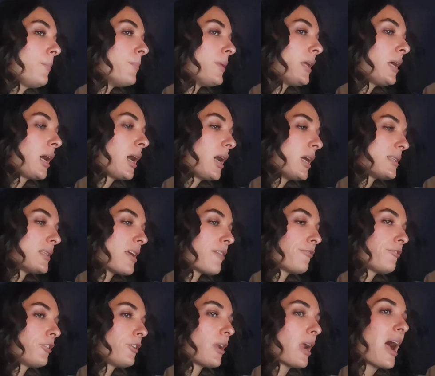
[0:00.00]
because
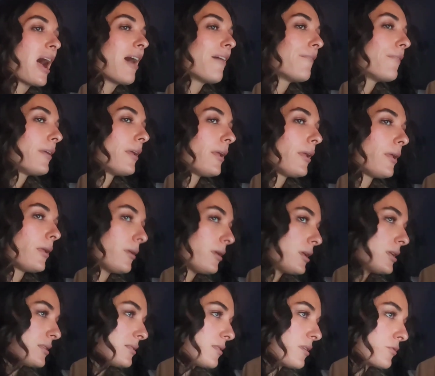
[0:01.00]
after
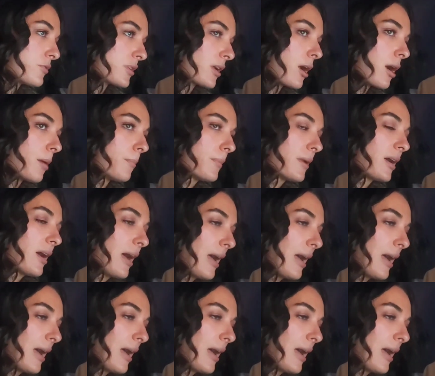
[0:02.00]
Ave, there's a comma.